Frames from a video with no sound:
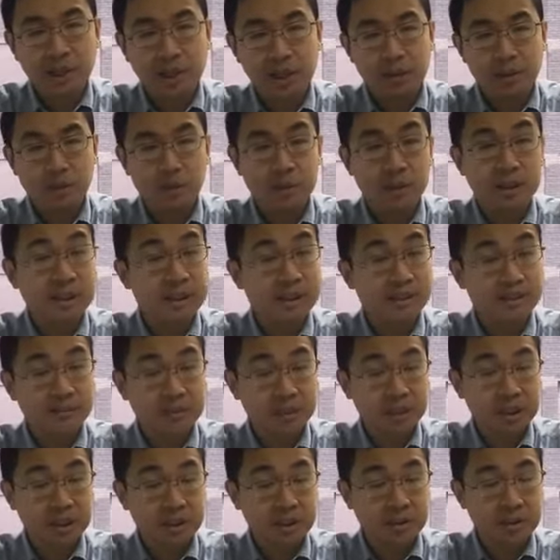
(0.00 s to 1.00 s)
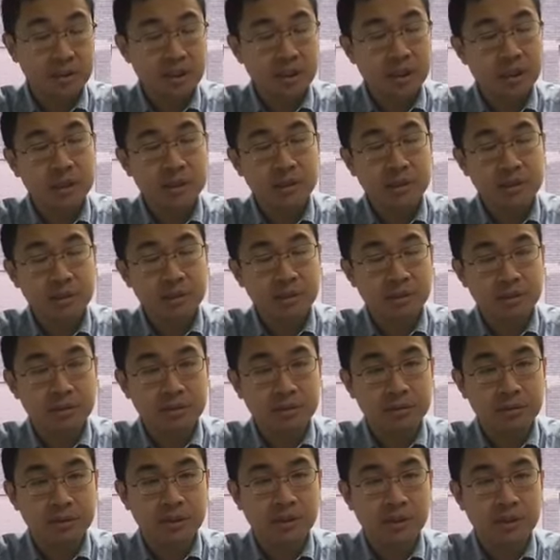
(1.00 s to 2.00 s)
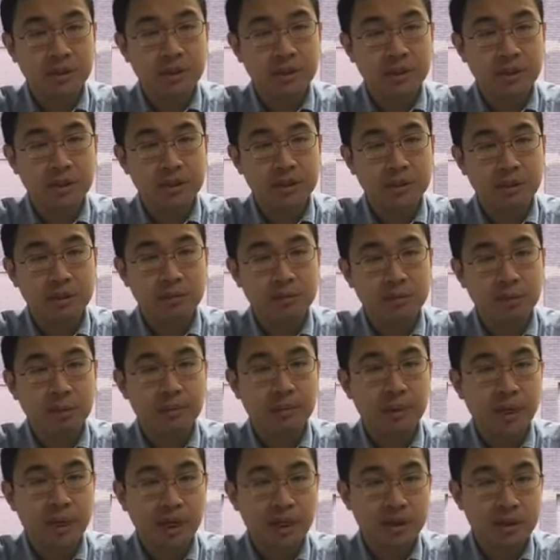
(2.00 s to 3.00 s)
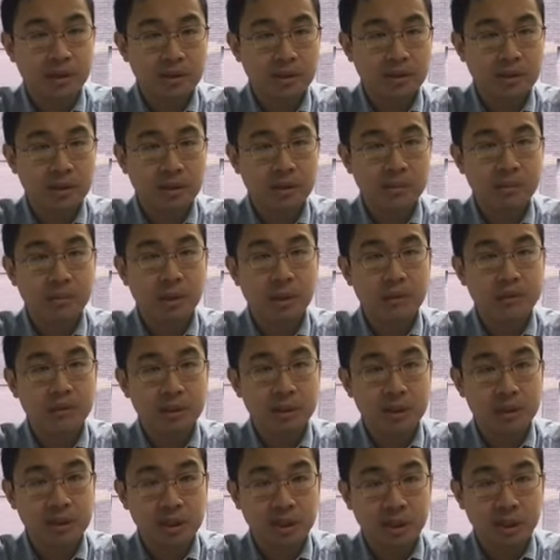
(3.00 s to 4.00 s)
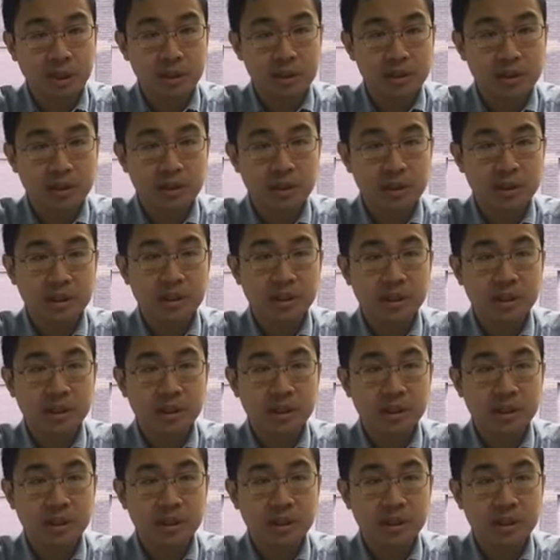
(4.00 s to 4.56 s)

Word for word: it was sufficient on its own to rebut a public charge.